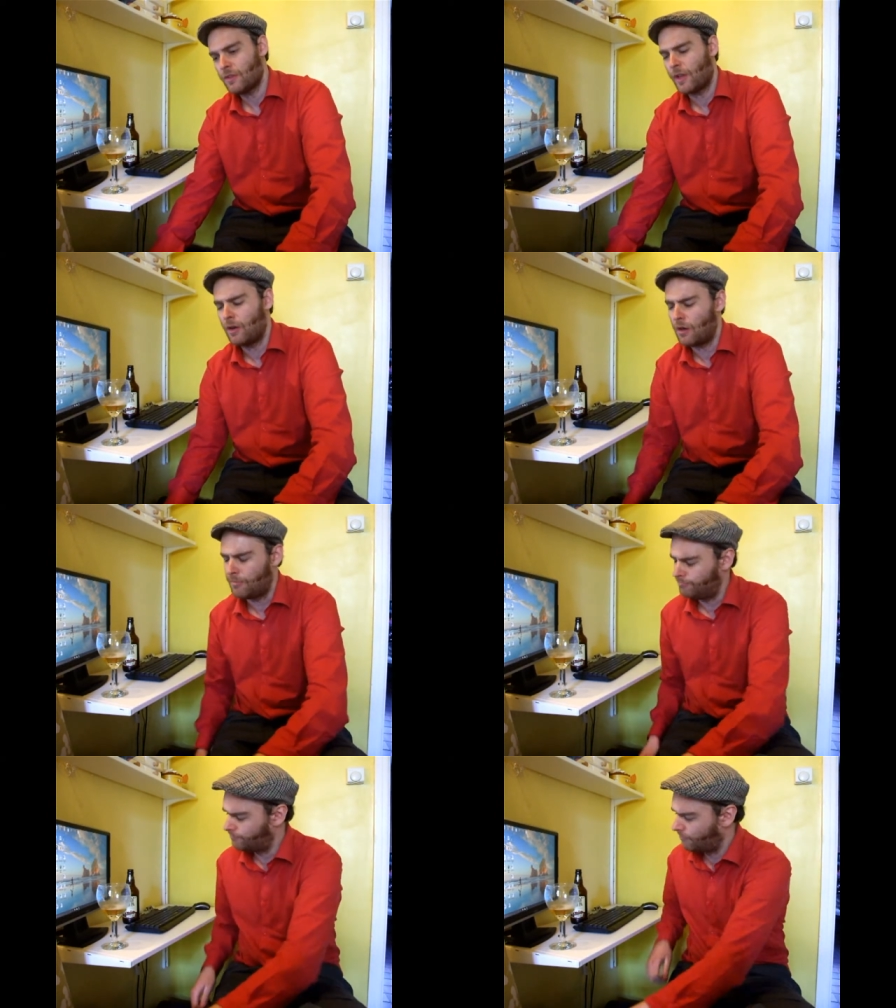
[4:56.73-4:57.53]
Oh,
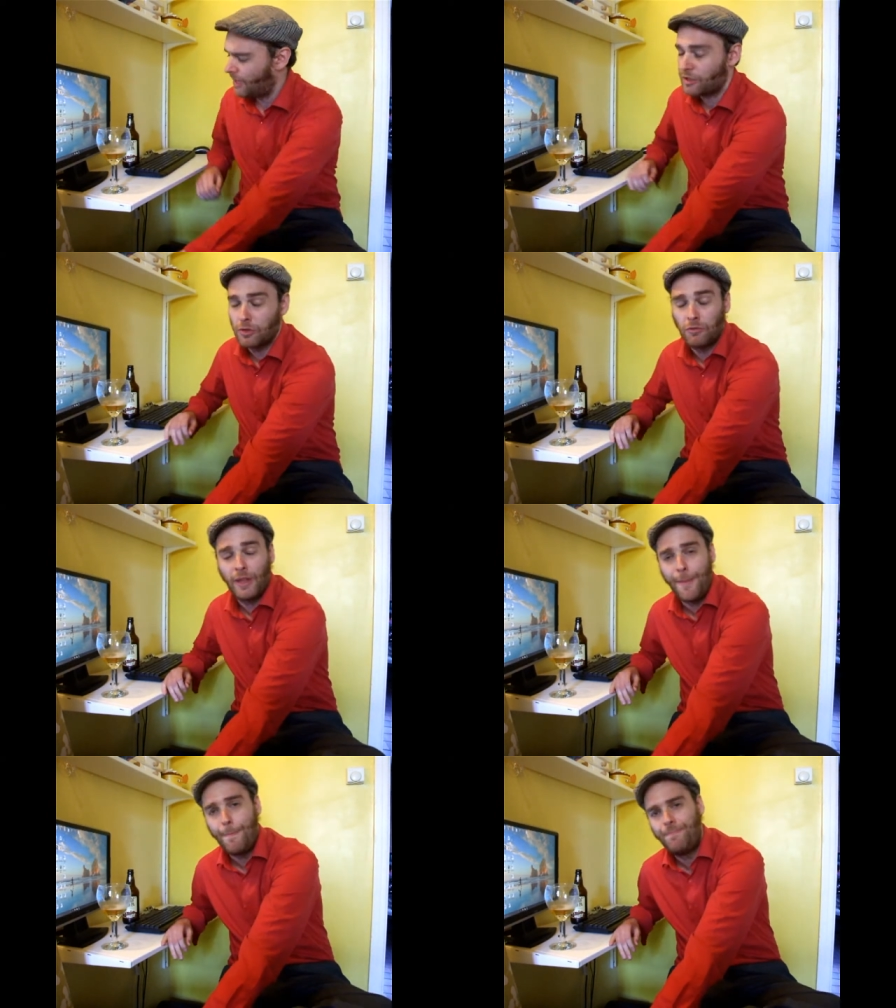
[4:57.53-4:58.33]
that's
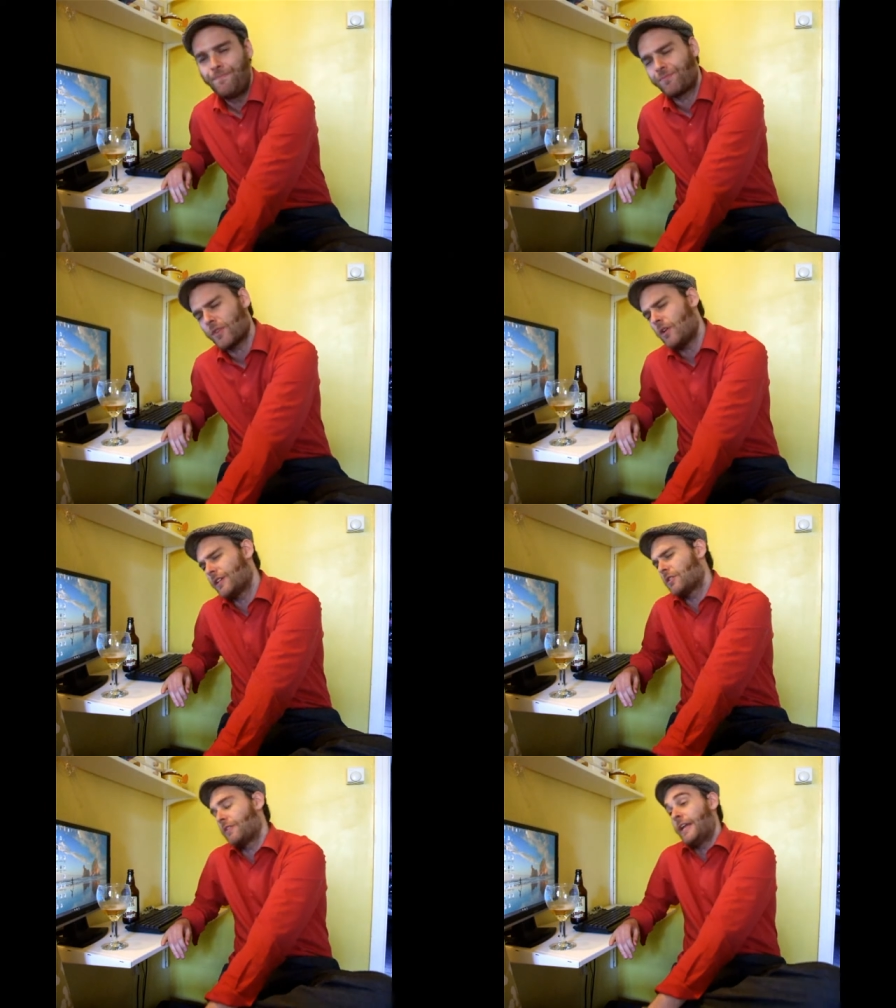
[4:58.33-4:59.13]
lovely. Oh,
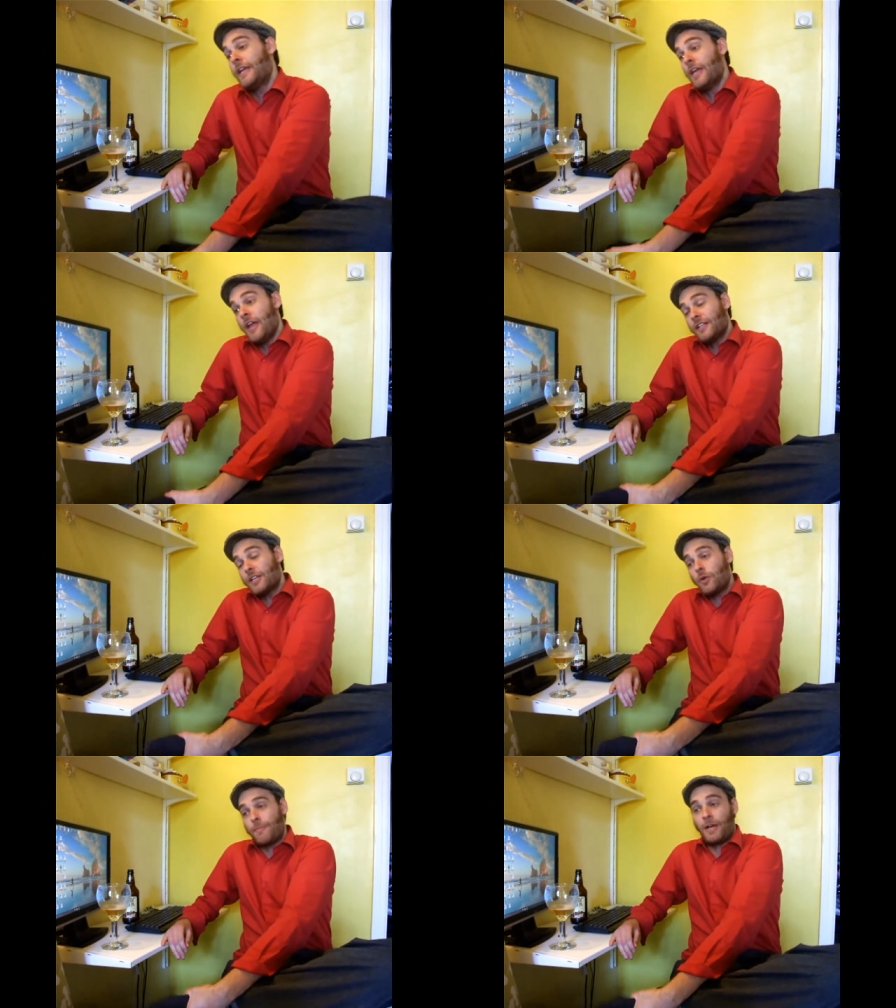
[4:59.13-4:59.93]
it's lovely. Tell
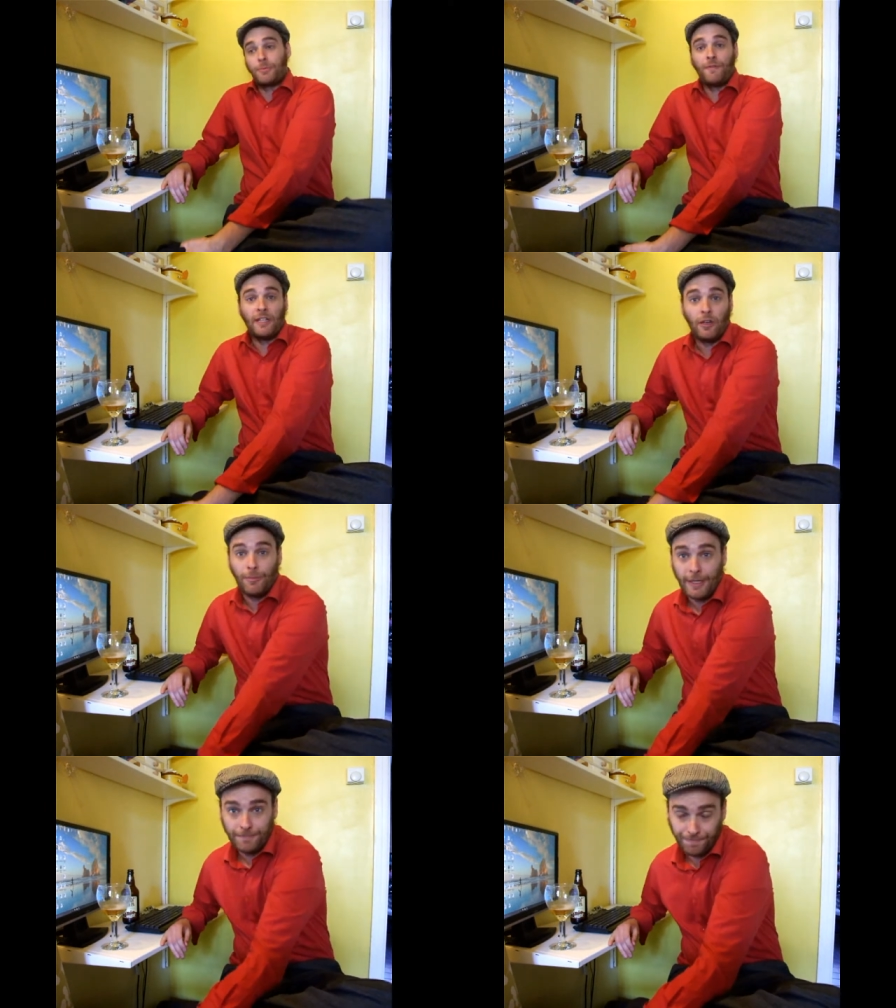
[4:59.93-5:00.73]
you what it reminds me of a little
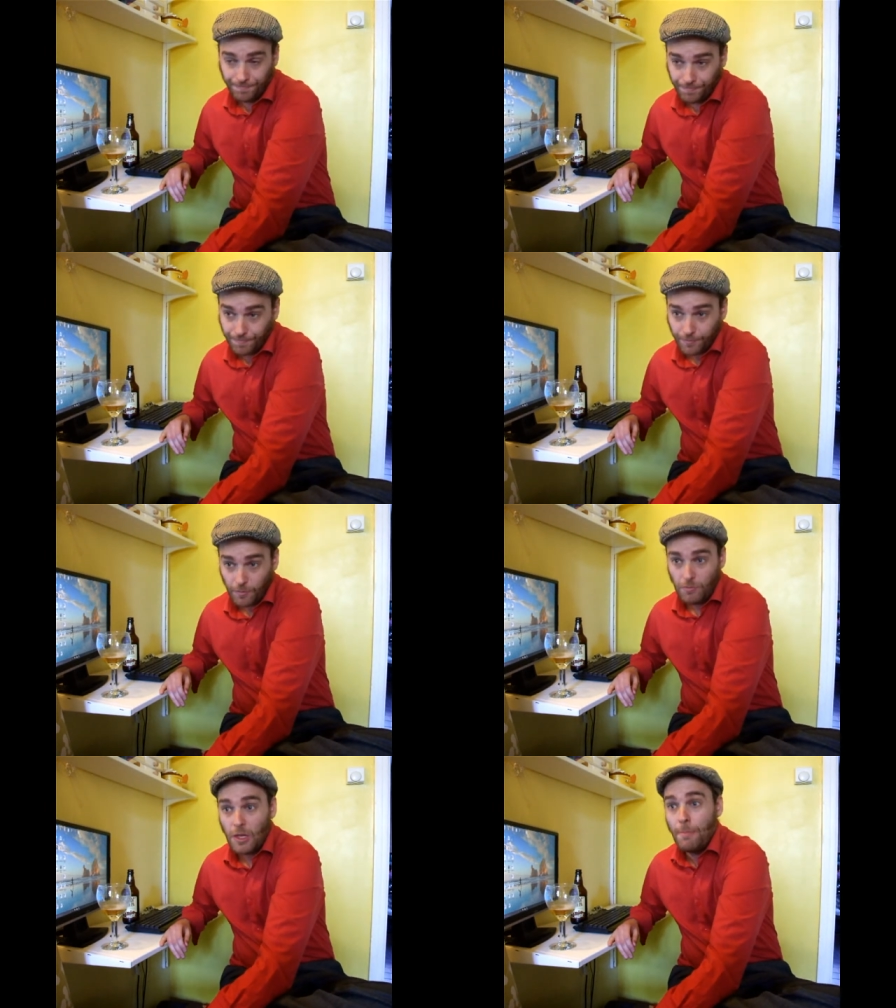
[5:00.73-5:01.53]
bit.
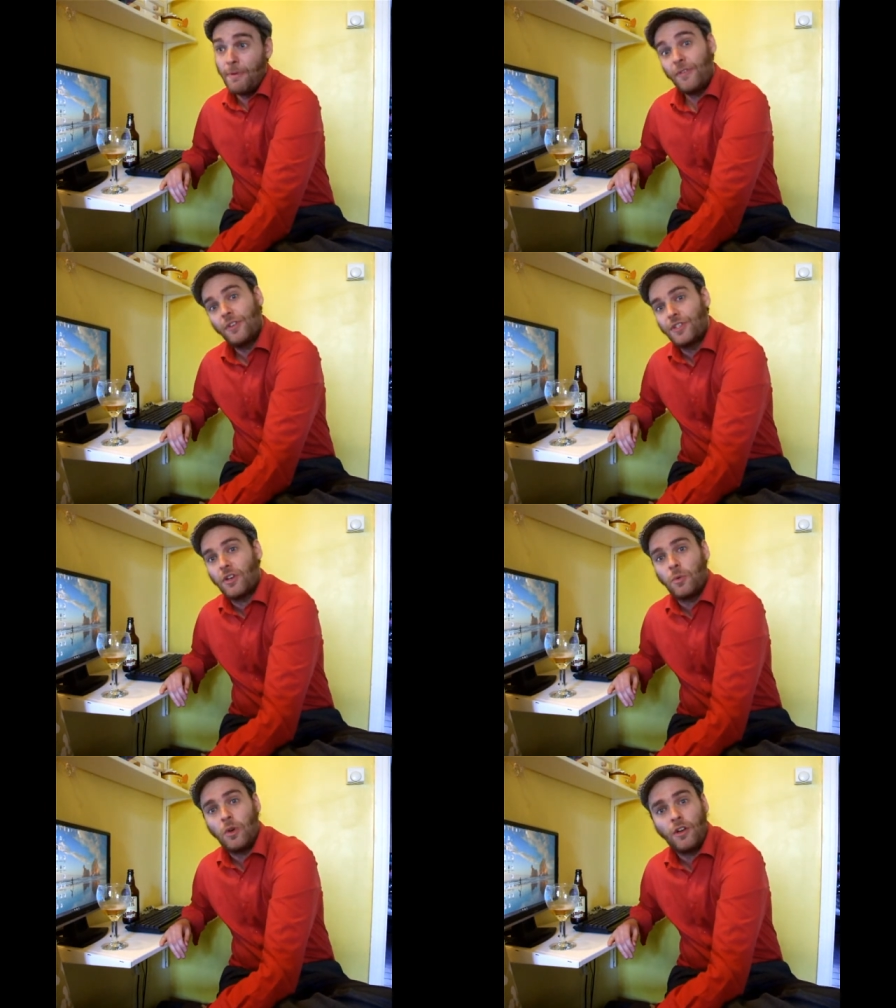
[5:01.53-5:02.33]
Before they
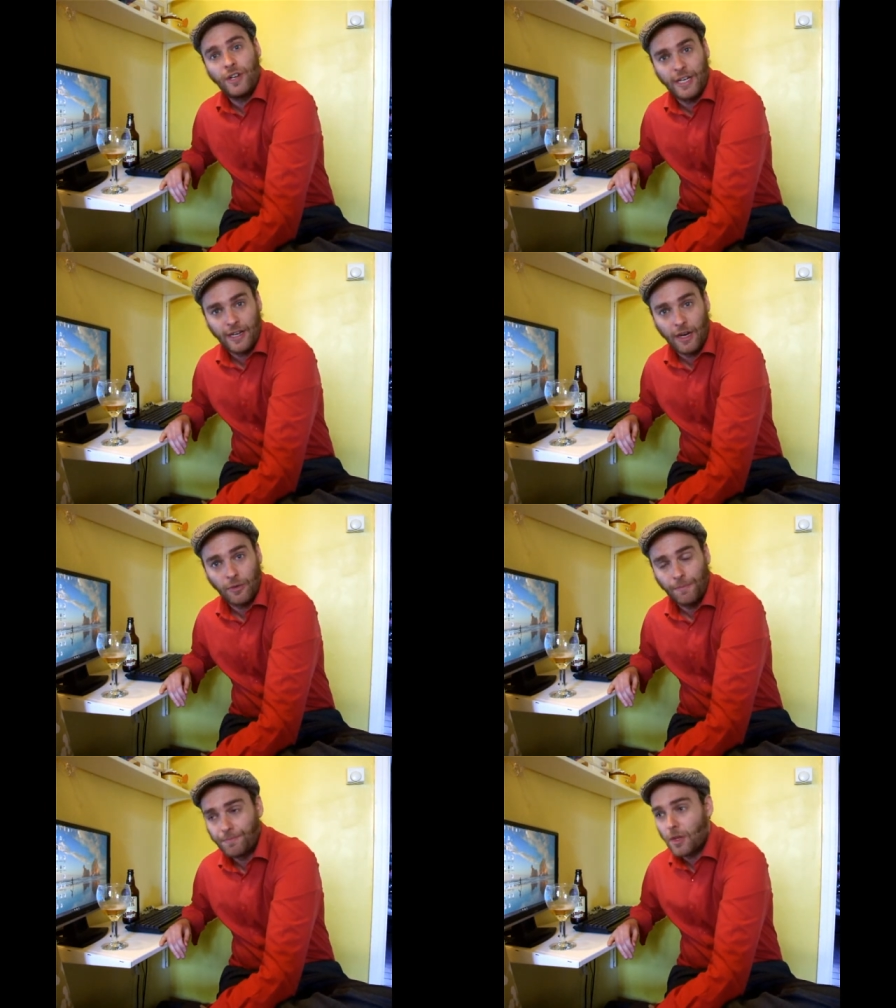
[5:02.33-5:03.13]
started watering it down,
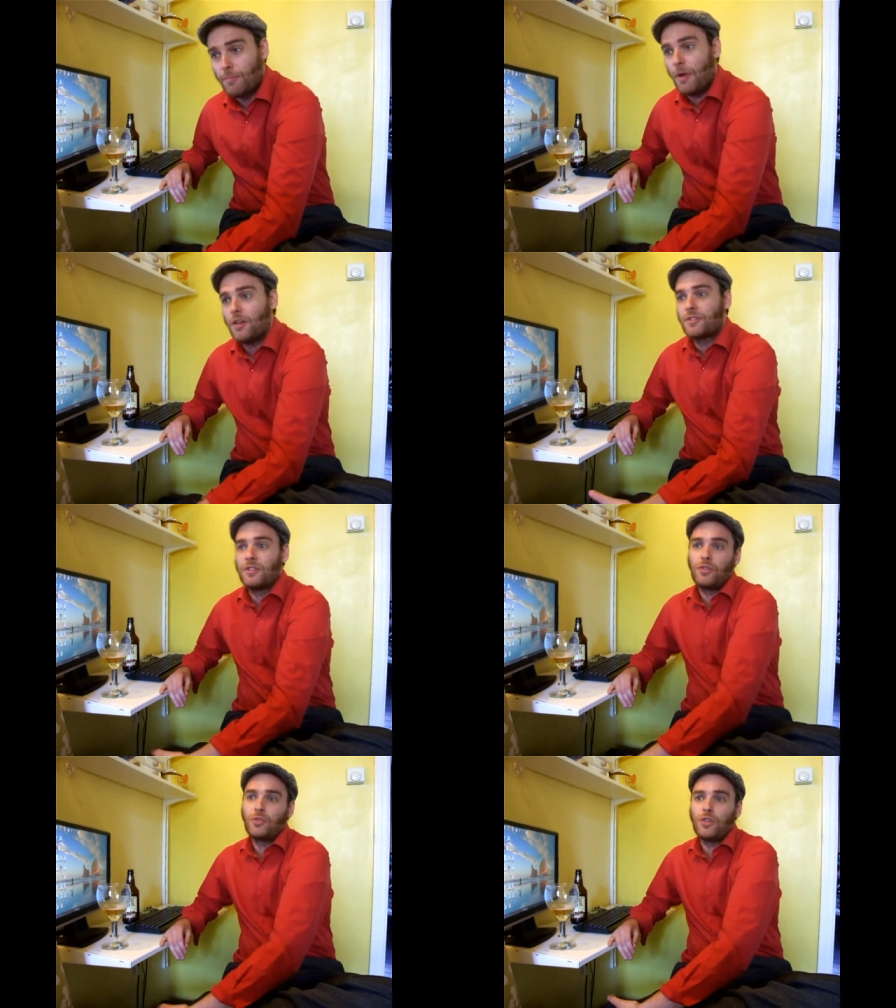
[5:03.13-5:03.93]
Marston's used to